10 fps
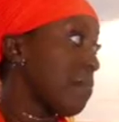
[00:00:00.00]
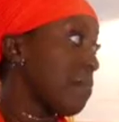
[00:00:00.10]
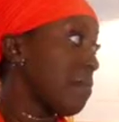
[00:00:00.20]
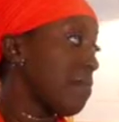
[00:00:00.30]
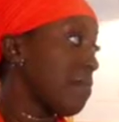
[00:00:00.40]

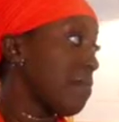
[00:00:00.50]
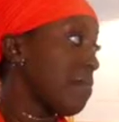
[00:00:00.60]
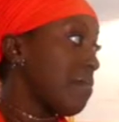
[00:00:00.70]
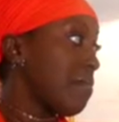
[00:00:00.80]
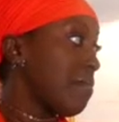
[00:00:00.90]

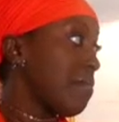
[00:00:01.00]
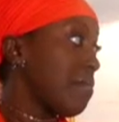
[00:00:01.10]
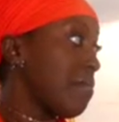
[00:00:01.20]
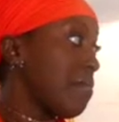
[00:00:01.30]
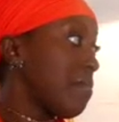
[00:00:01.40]

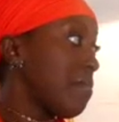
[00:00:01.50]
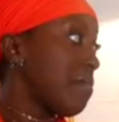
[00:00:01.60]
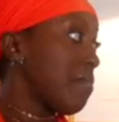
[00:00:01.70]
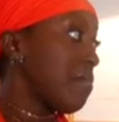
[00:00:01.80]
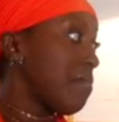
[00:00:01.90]

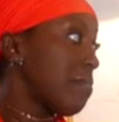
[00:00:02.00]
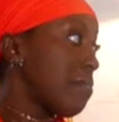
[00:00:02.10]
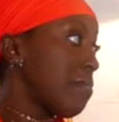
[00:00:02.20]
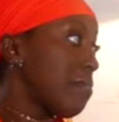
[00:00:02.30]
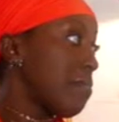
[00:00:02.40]

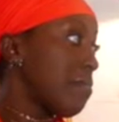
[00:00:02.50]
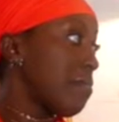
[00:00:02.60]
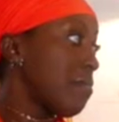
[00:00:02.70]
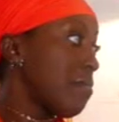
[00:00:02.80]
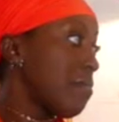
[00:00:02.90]
No words are spoken by the person on screen.